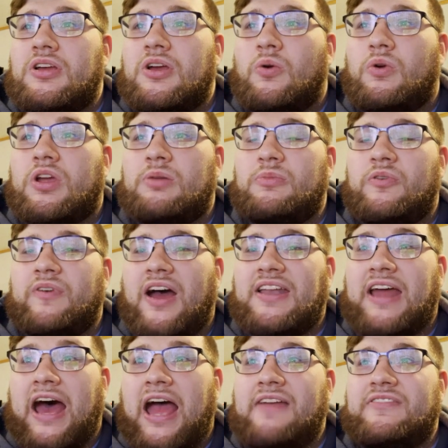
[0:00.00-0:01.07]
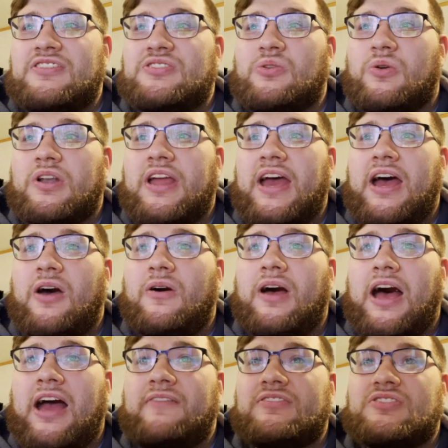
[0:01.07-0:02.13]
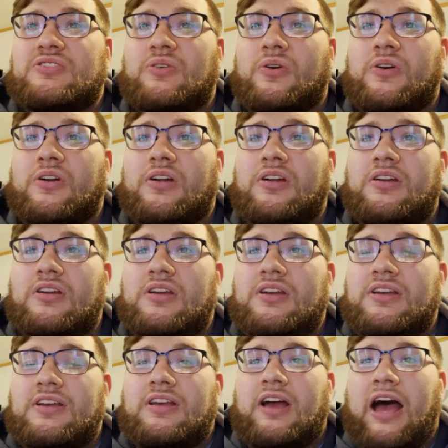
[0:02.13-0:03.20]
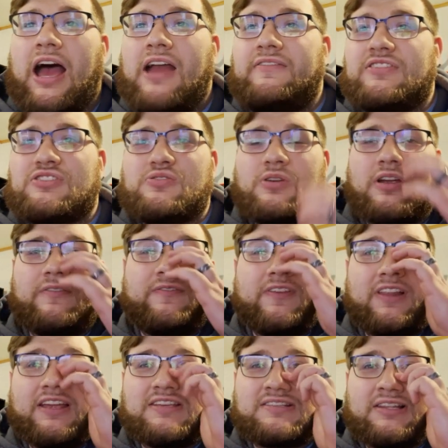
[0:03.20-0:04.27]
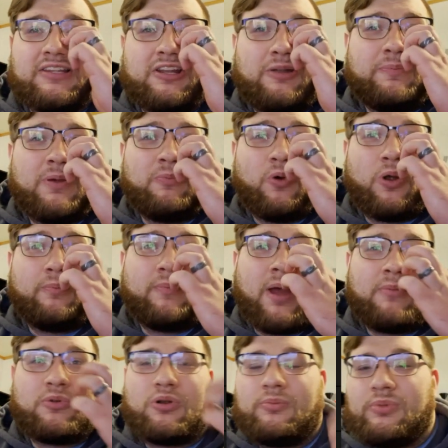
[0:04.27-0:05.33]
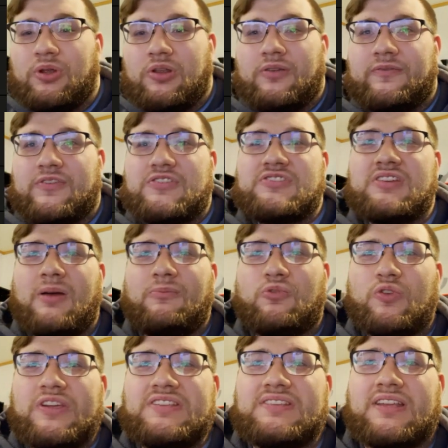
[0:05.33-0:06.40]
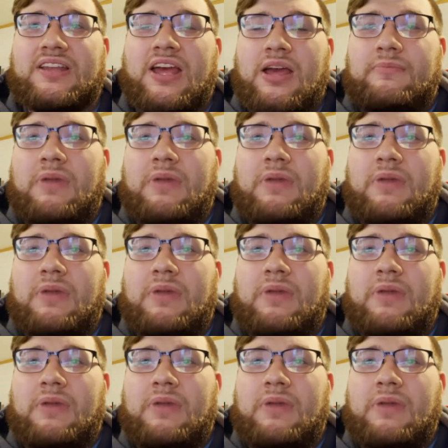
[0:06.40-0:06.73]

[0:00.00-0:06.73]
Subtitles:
We're gonna move on to Ivysaur now. Ivysaur, I feel like is a little bit more memorable for some reason.